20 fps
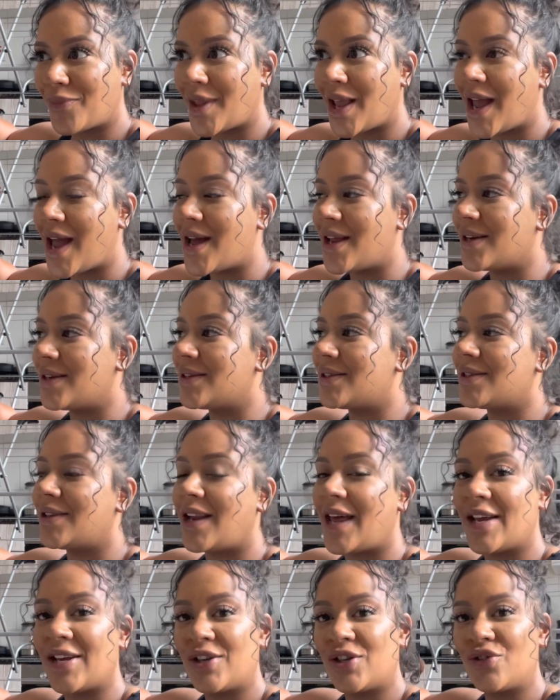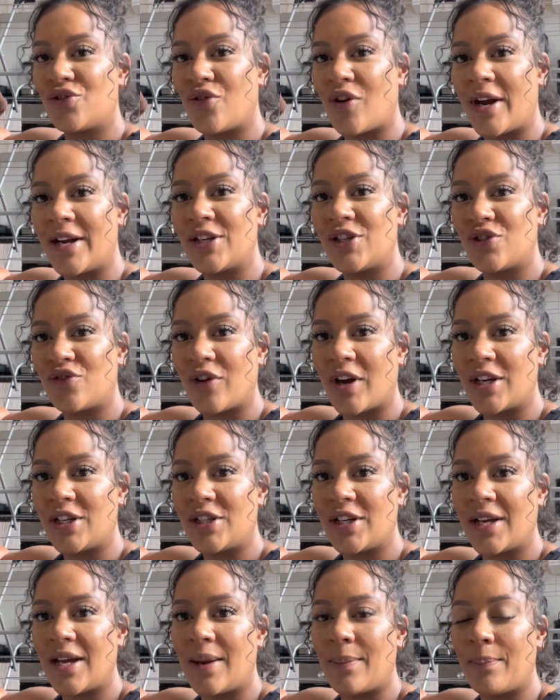and like try and stretch
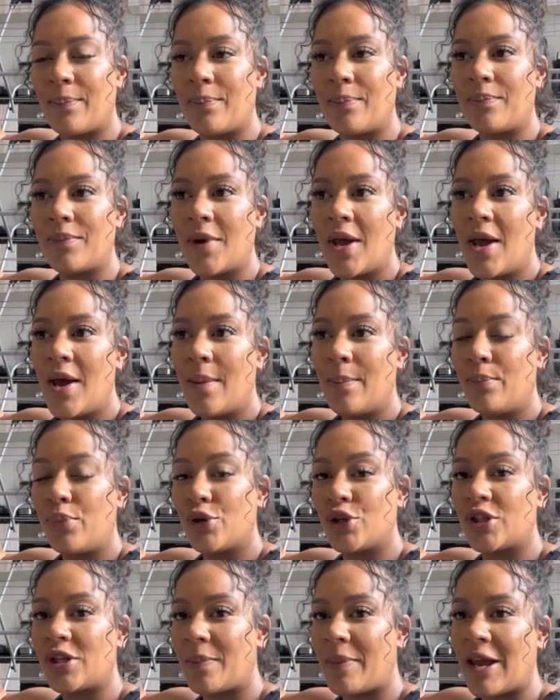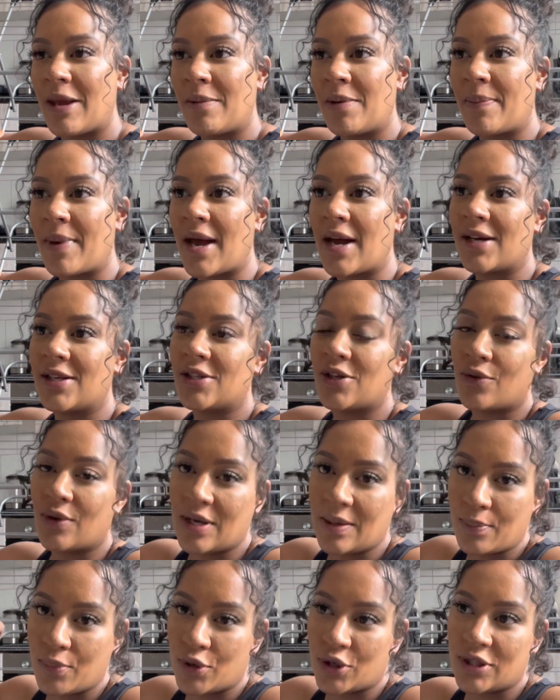it and push the baby back so he
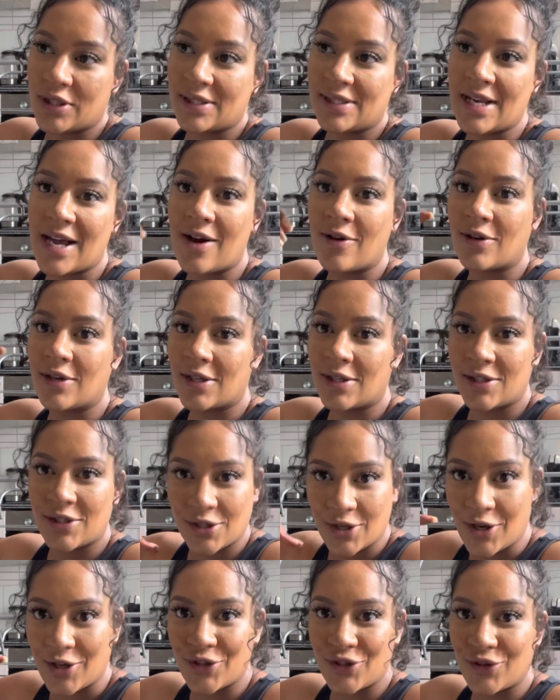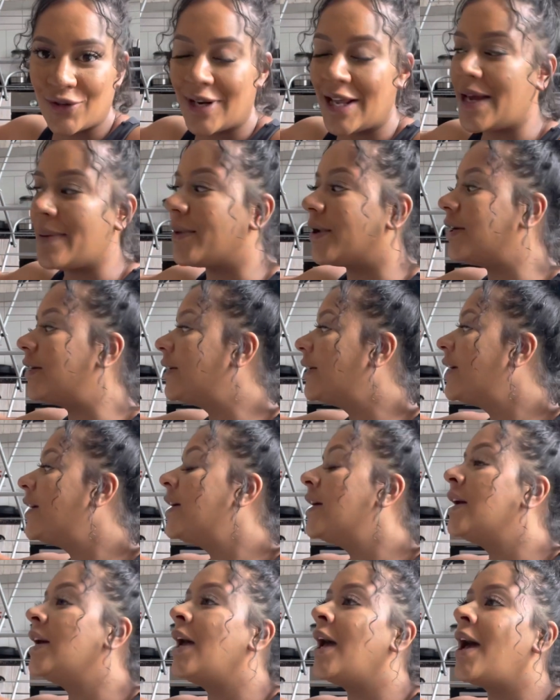pushes down and starts your labor.
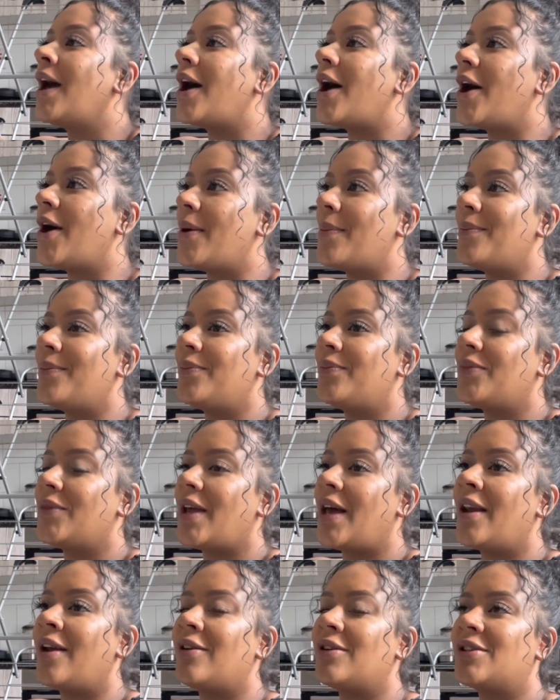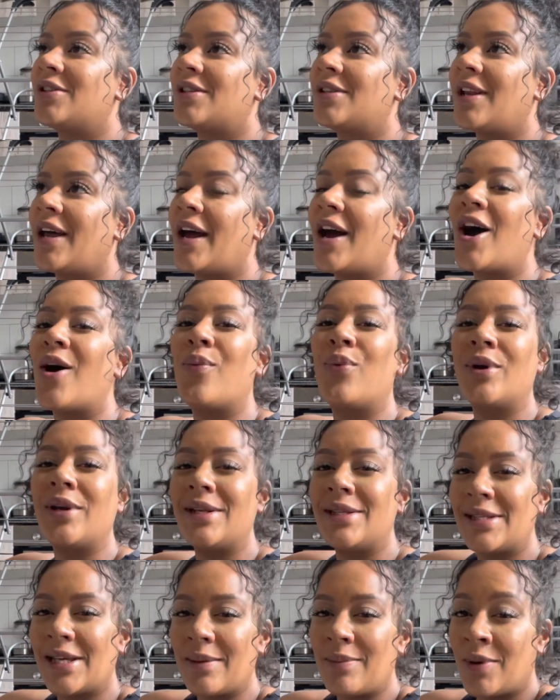And I was just like, I
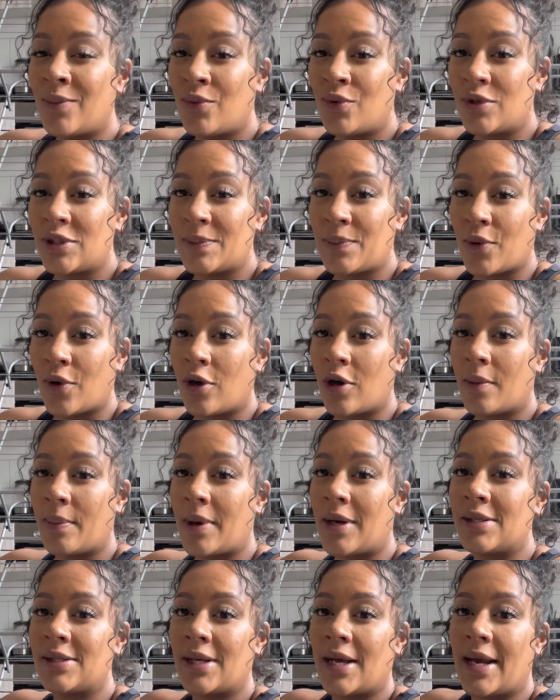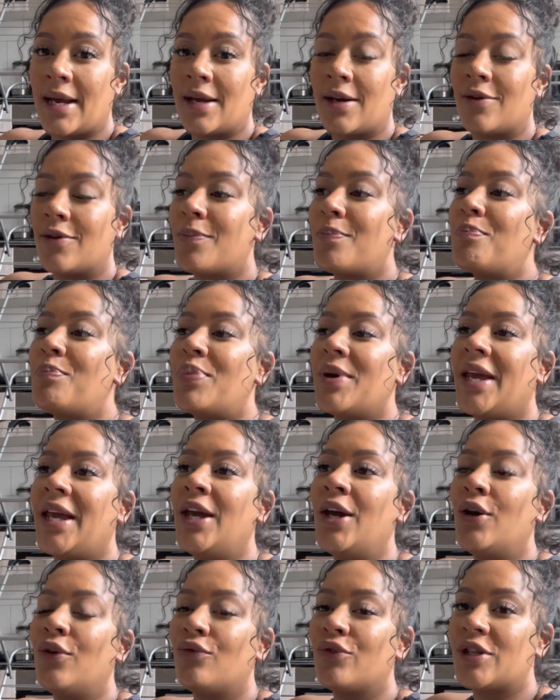wanted to get my waters broke, but I was like,
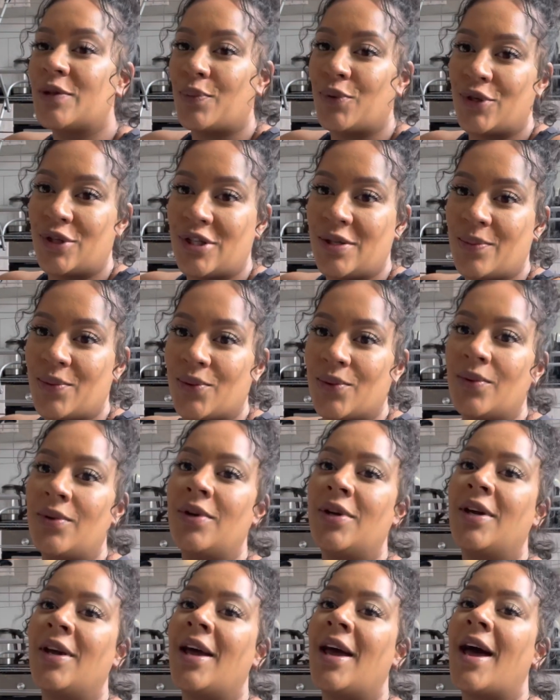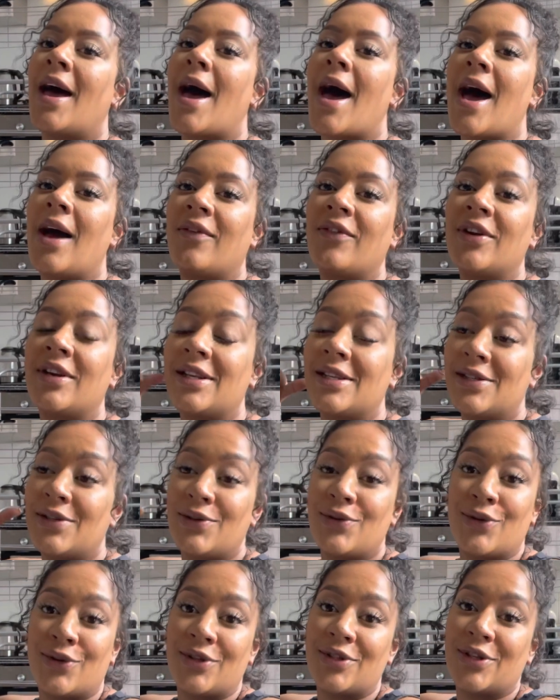be responsible. Aaron is
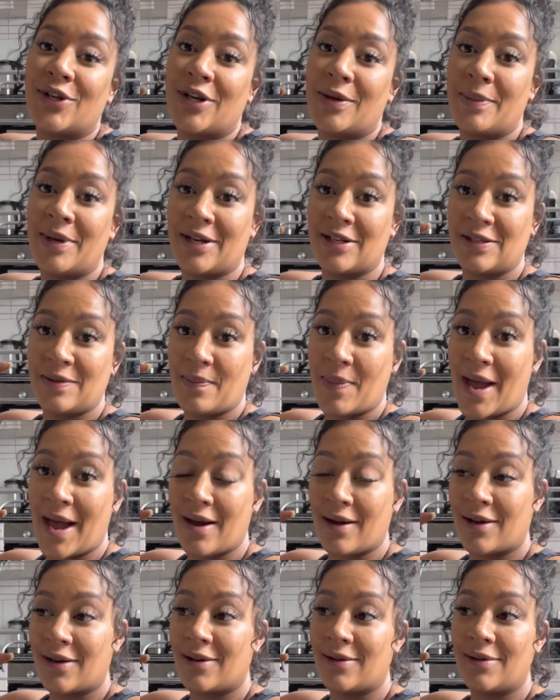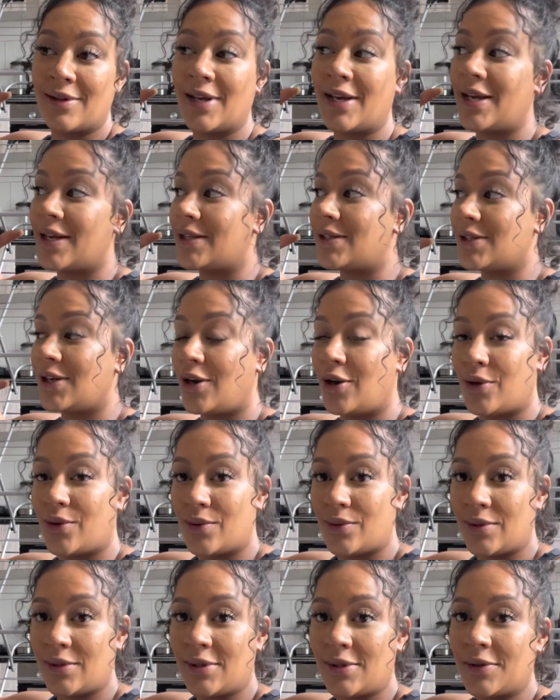not going to be able to pack the kids'
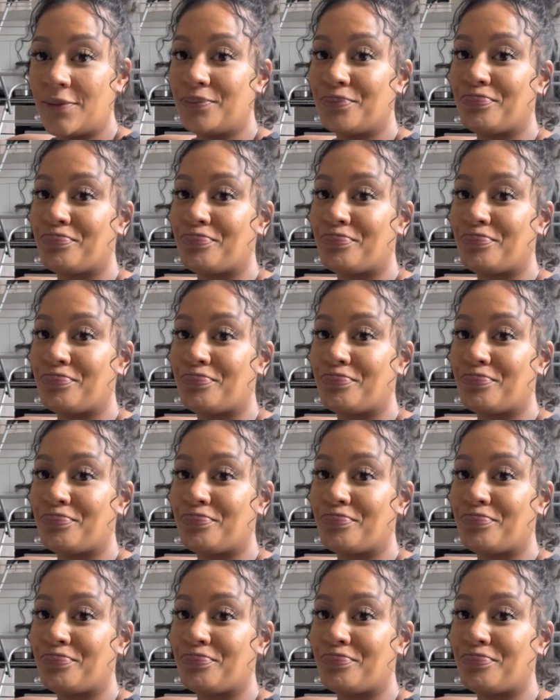clothes,